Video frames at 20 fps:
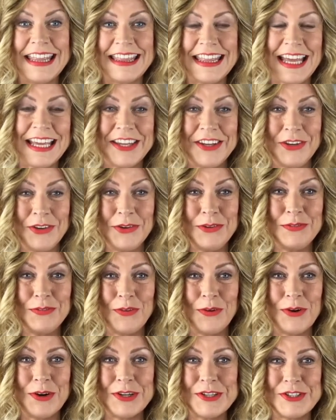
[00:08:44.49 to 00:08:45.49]
Thank you
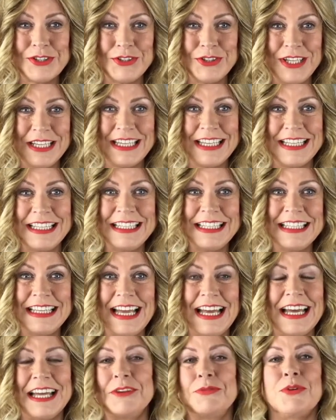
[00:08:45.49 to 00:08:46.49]
for tuning
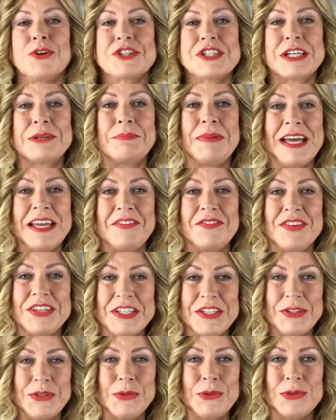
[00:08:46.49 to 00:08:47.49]
in and watching my
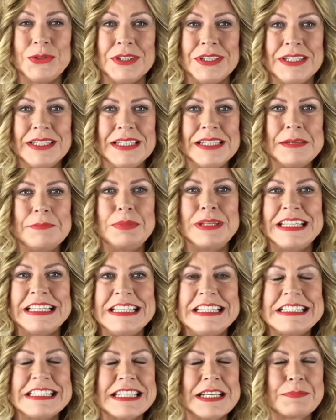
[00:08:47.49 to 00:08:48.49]
video.
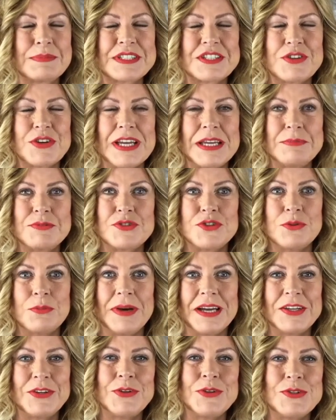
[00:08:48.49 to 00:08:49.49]
Please subscribe to
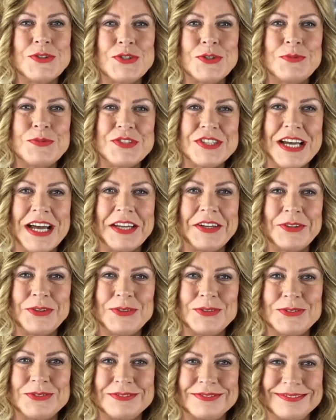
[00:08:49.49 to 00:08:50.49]
my YouTube channel.